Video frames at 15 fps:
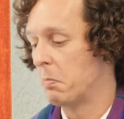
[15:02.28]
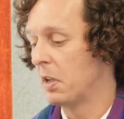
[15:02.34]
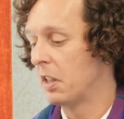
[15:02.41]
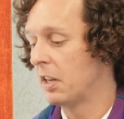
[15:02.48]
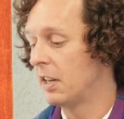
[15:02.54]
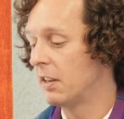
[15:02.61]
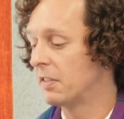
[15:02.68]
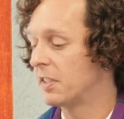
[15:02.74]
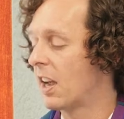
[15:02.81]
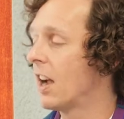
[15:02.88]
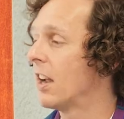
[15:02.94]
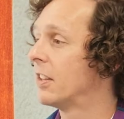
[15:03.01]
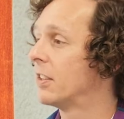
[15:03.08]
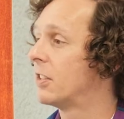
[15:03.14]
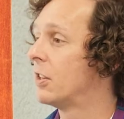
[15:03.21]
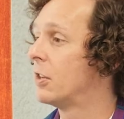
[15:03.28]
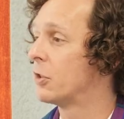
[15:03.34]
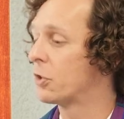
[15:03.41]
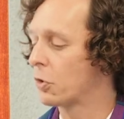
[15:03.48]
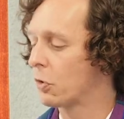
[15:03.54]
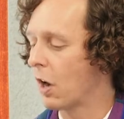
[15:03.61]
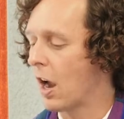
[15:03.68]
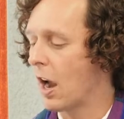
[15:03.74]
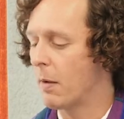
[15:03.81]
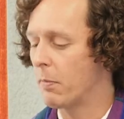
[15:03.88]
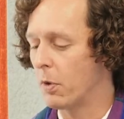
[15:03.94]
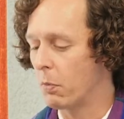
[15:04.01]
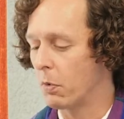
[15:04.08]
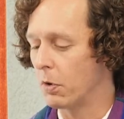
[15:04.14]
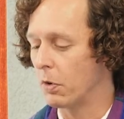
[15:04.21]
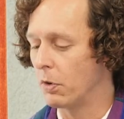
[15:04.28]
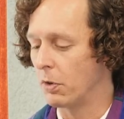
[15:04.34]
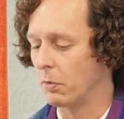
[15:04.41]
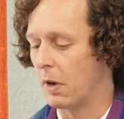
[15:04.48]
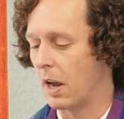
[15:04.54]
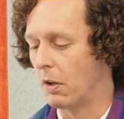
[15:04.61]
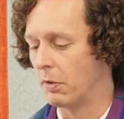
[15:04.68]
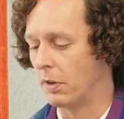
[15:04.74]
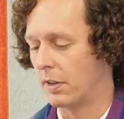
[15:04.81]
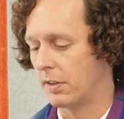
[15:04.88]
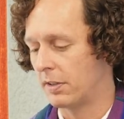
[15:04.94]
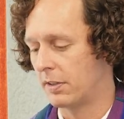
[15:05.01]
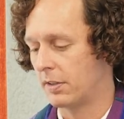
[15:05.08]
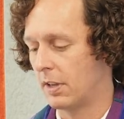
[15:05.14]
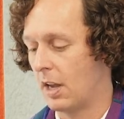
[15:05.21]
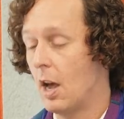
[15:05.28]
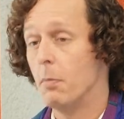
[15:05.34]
ability of science to describe the world around us.